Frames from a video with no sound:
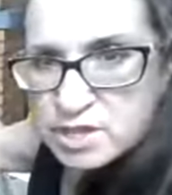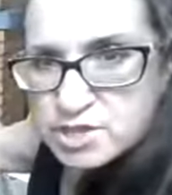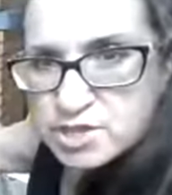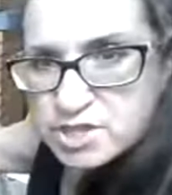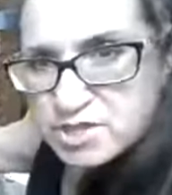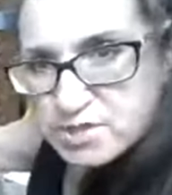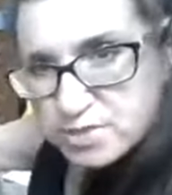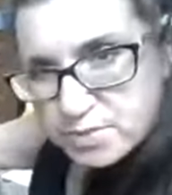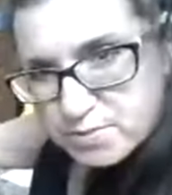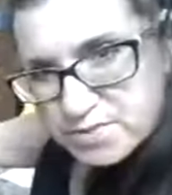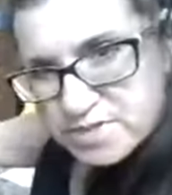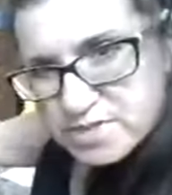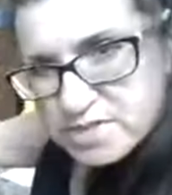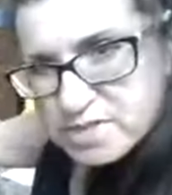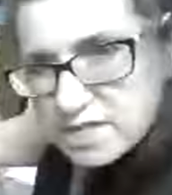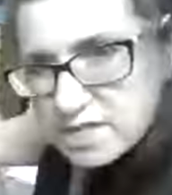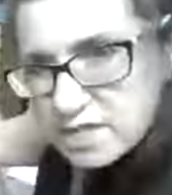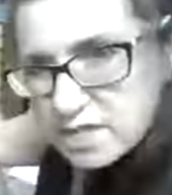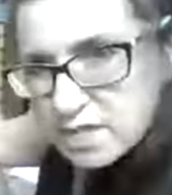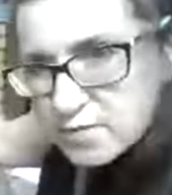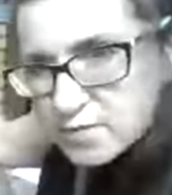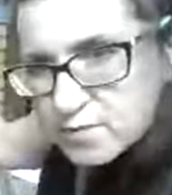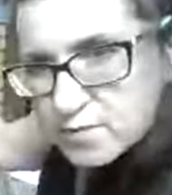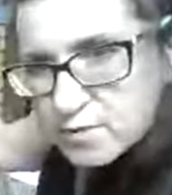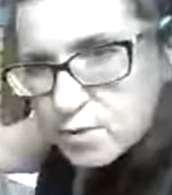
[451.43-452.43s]
just from
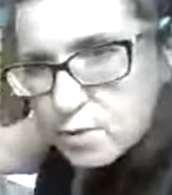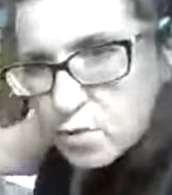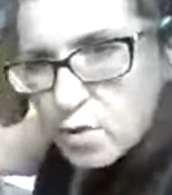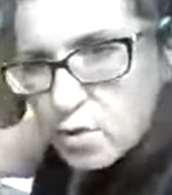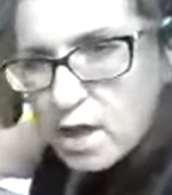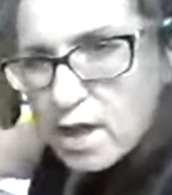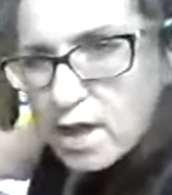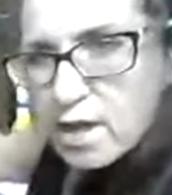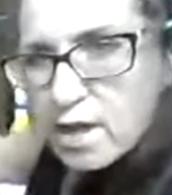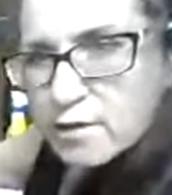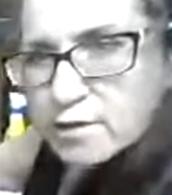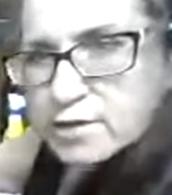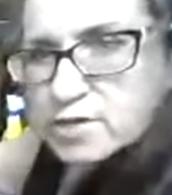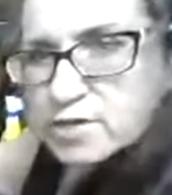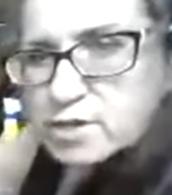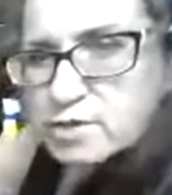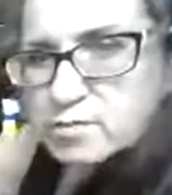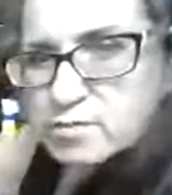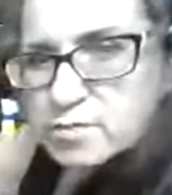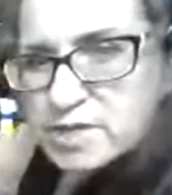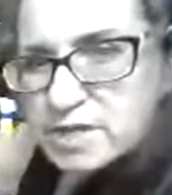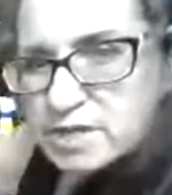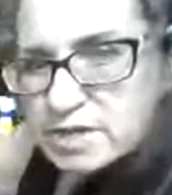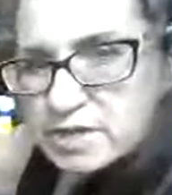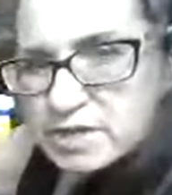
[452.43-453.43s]
sitting for a while,
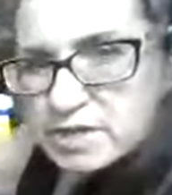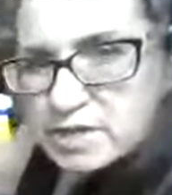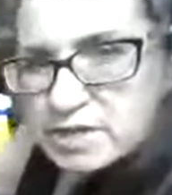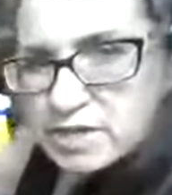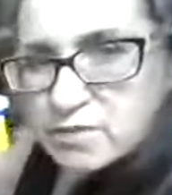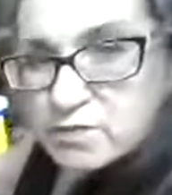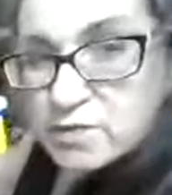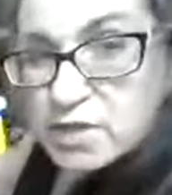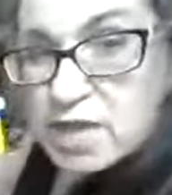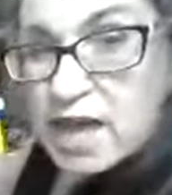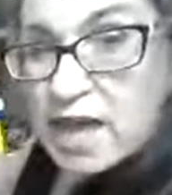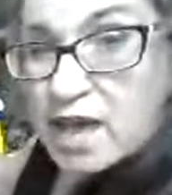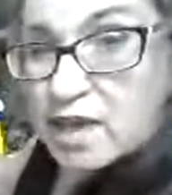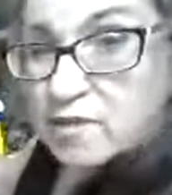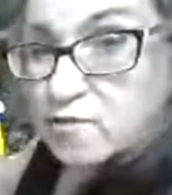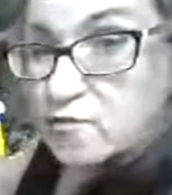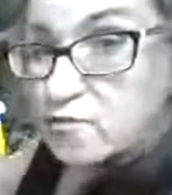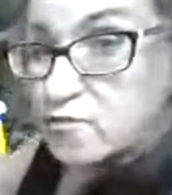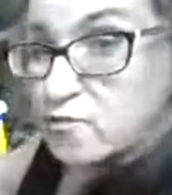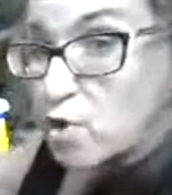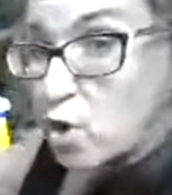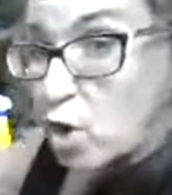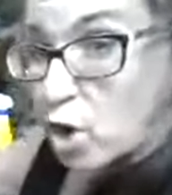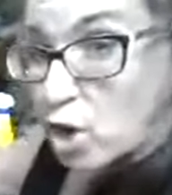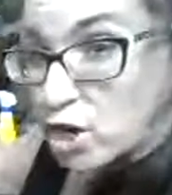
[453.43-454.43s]
humidity, if it had
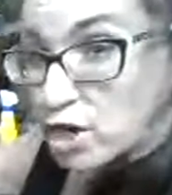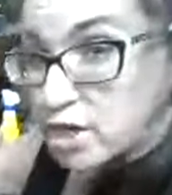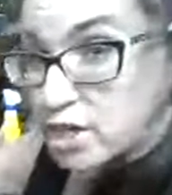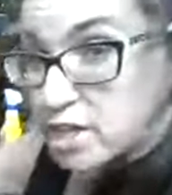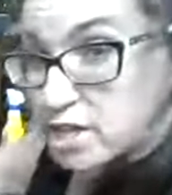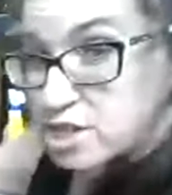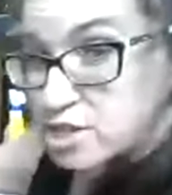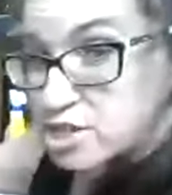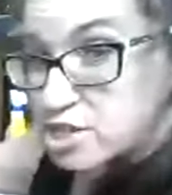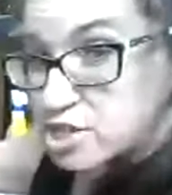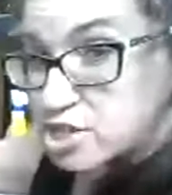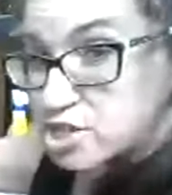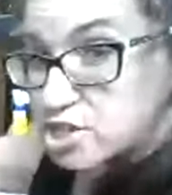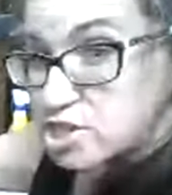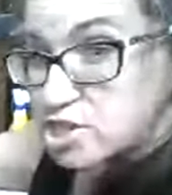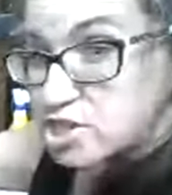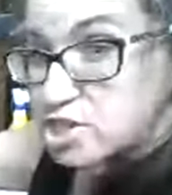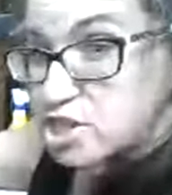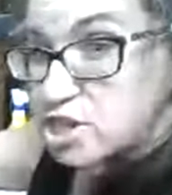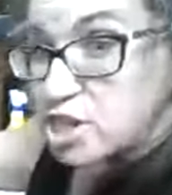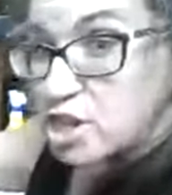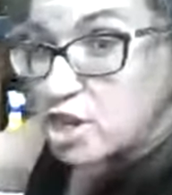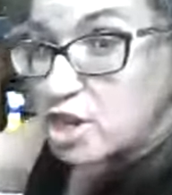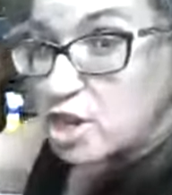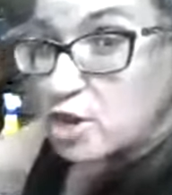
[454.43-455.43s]
varnish
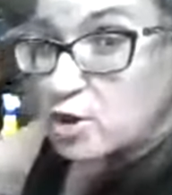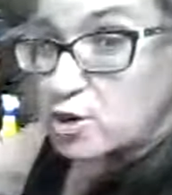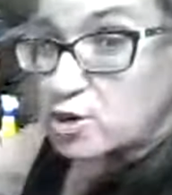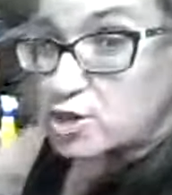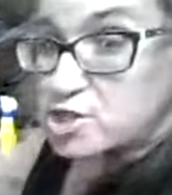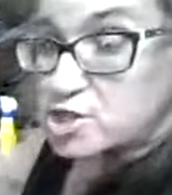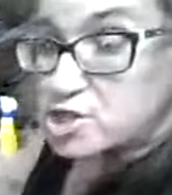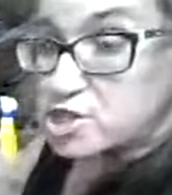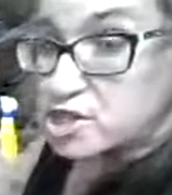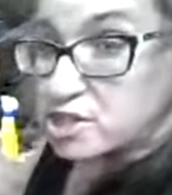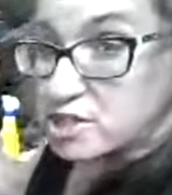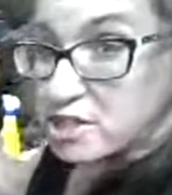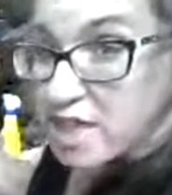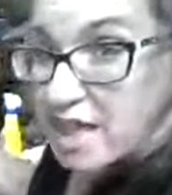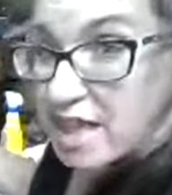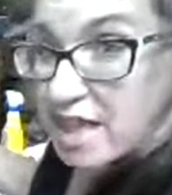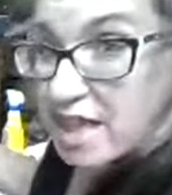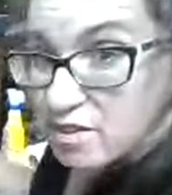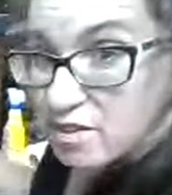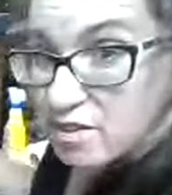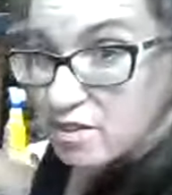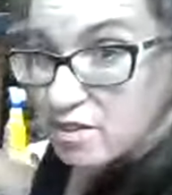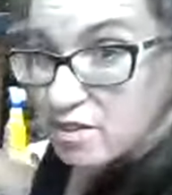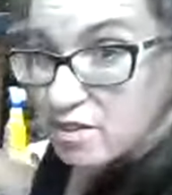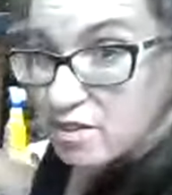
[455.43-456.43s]
or shellac
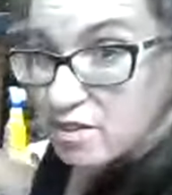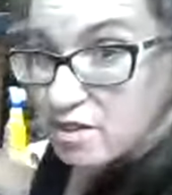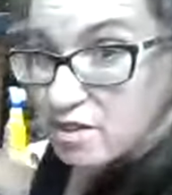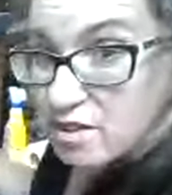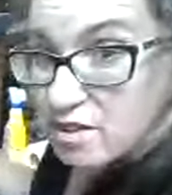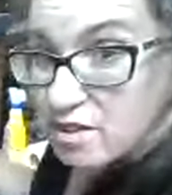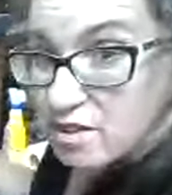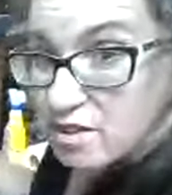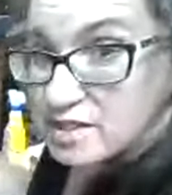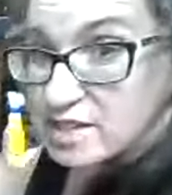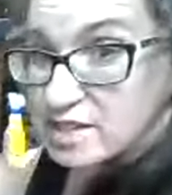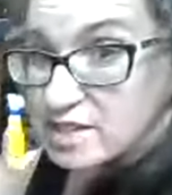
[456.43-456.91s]
on it,